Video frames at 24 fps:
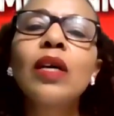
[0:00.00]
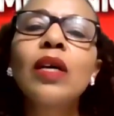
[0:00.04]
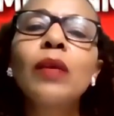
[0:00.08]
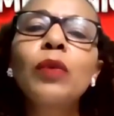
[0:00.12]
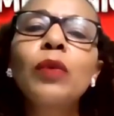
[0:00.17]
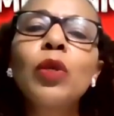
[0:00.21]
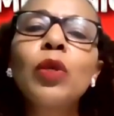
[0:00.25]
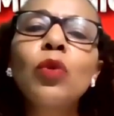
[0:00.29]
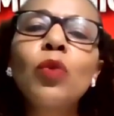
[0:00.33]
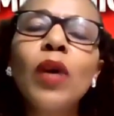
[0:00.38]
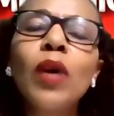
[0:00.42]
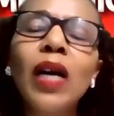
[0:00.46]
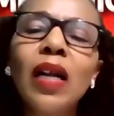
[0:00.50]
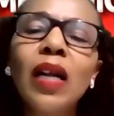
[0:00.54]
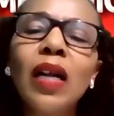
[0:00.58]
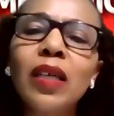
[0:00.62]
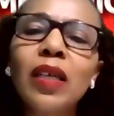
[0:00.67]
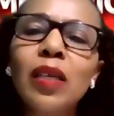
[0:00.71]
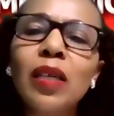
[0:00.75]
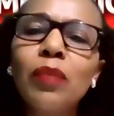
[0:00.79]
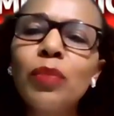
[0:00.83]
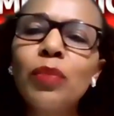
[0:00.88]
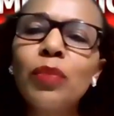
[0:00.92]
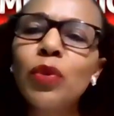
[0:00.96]
We
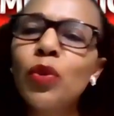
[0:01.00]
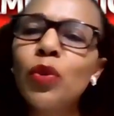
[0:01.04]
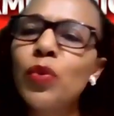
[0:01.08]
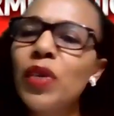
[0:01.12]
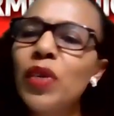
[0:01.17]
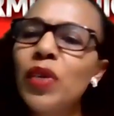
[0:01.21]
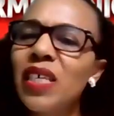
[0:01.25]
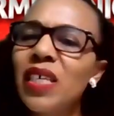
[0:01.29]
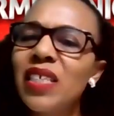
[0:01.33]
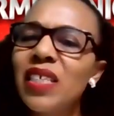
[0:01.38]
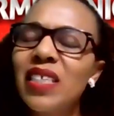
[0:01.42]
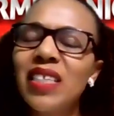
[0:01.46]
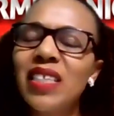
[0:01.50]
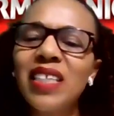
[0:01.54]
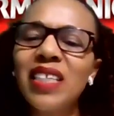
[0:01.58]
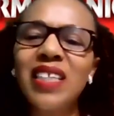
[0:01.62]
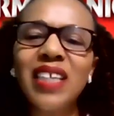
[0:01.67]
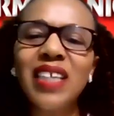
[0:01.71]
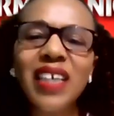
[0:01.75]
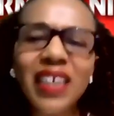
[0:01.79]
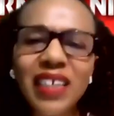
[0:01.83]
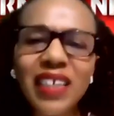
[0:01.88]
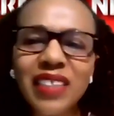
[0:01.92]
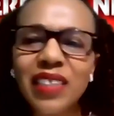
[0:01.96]
welcome you. We are
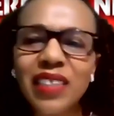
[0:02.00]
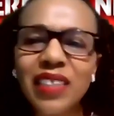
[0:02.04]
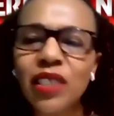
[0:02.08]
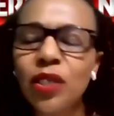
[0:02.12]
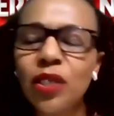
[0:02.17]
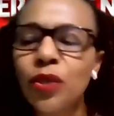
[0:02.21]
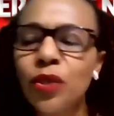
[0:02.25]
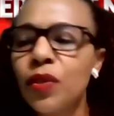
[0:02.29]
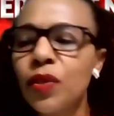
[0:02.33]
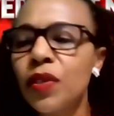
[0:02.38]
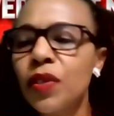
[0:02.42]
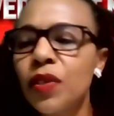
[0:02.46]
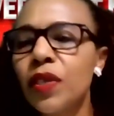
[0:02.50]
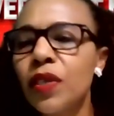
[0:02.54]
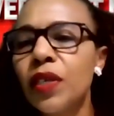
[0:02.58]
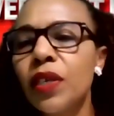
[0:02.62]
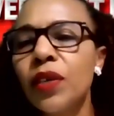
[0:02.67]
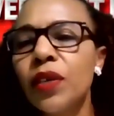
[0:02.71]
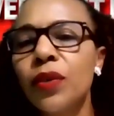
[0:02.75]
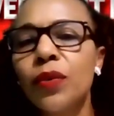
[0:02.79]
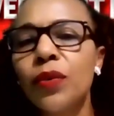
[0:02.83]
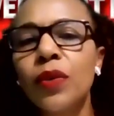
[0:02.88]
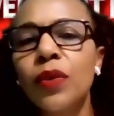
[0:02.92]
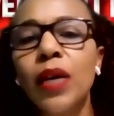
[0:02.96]
delighted to
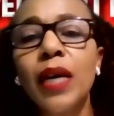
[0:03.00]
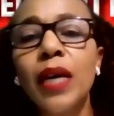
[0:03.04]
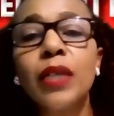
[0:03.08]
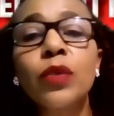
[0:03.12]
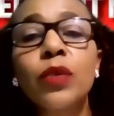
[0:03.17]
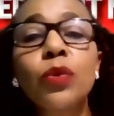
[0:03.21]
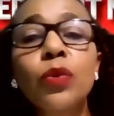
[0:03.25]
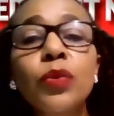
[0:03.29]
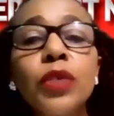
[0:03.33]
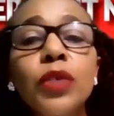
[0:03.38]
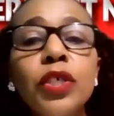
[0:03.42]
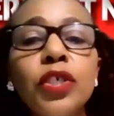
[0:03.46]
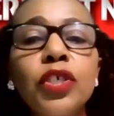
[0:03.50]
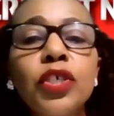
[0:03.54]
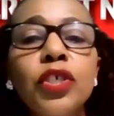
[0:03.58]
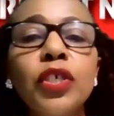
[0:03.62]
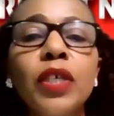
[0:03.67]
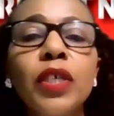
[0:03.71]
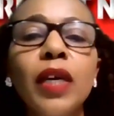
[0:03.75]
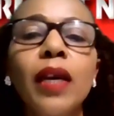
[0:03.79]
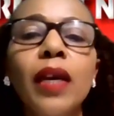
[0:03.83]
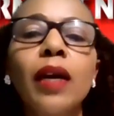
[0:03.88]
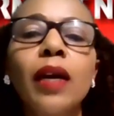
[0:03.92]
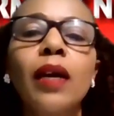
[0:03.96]
see you as we
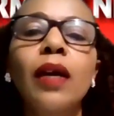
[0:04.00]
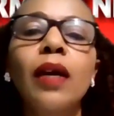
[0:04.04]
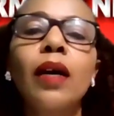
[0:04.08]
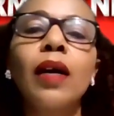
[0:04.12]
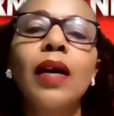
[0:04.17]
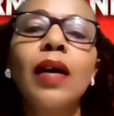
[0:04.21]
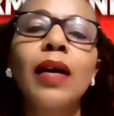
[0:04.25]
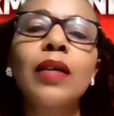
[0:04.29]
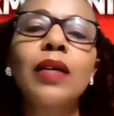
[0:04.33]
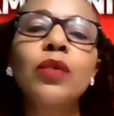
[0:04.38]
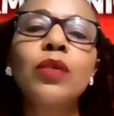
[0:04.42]
share